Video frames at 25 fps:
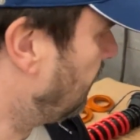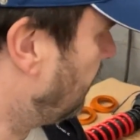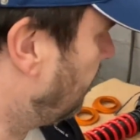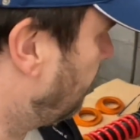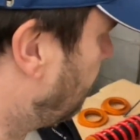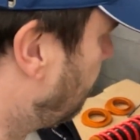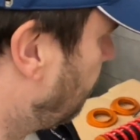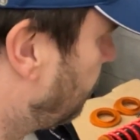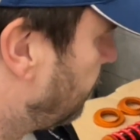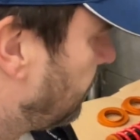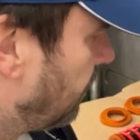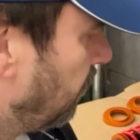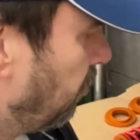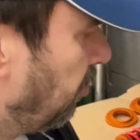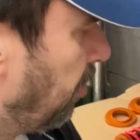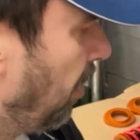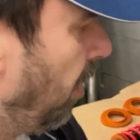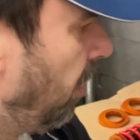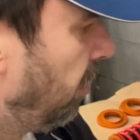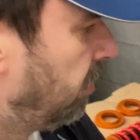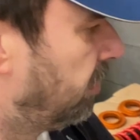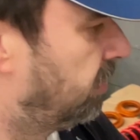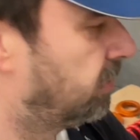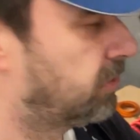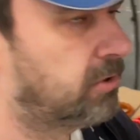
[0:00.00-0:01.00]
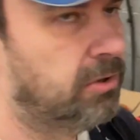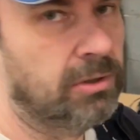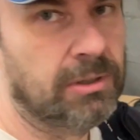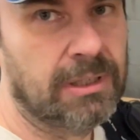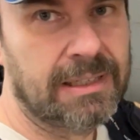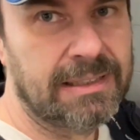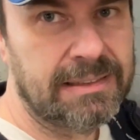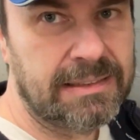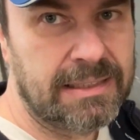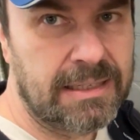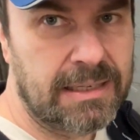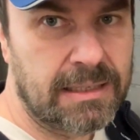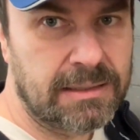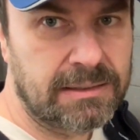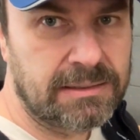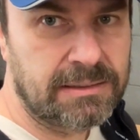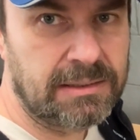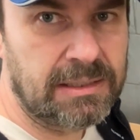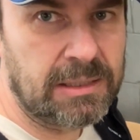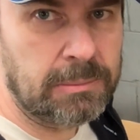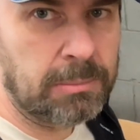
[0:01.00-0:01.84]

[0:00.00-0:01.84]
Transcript: There's a box called a DSC